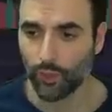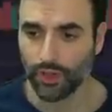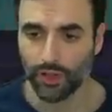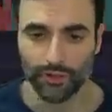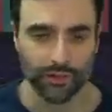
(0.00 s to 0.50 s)

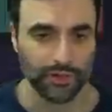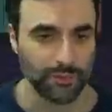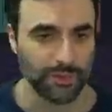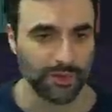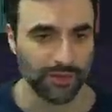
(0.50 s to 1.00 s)
100,
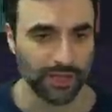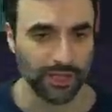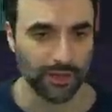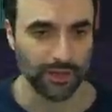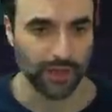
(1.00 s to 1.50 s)

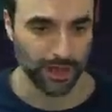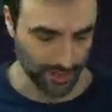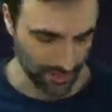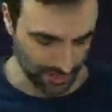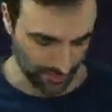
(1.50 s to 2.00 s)
specifically
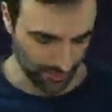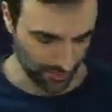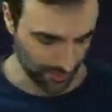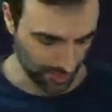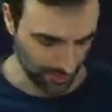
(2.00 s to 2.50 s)
97.
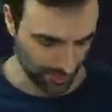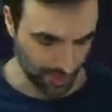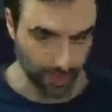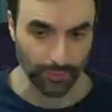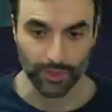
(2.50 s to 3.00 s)
Let me just pull
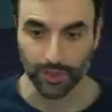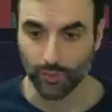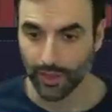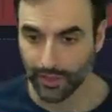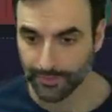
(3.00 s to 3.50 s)
that up really
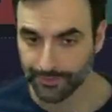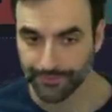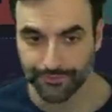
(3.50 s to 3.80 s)
quick.